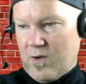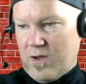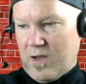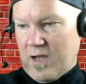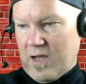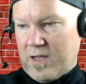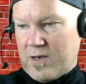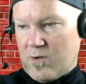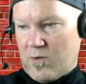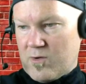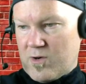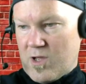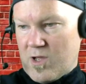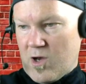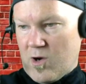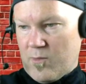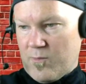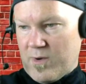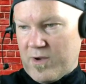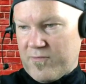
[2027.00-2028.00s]
I don't
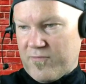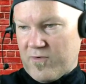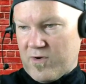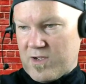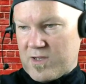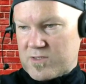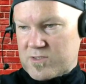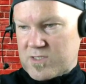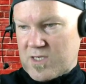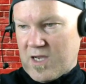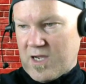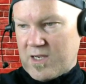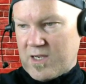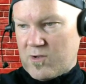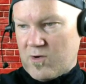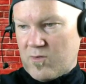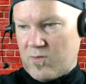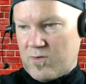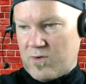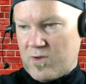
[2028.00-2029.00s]
know, my friends. I
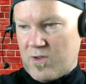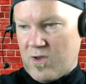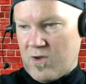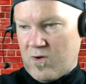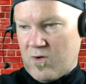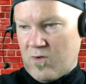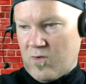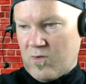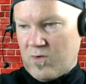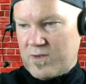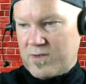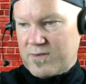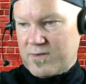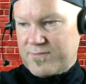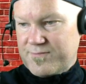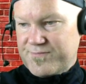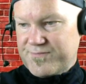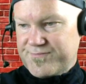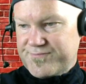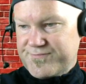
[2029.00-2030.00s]
don't know.
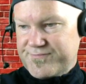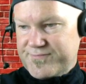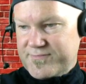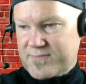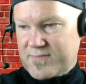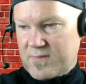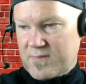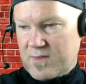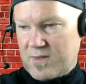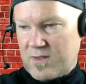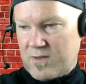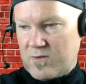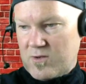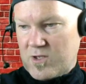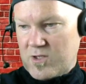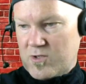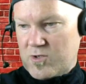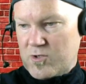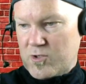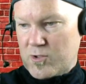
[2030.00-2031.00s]
And
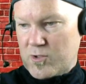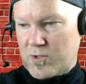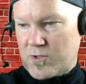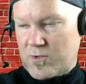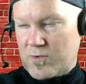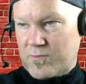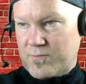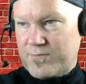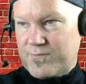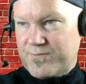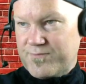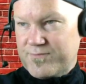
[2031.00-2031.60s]
neither do you.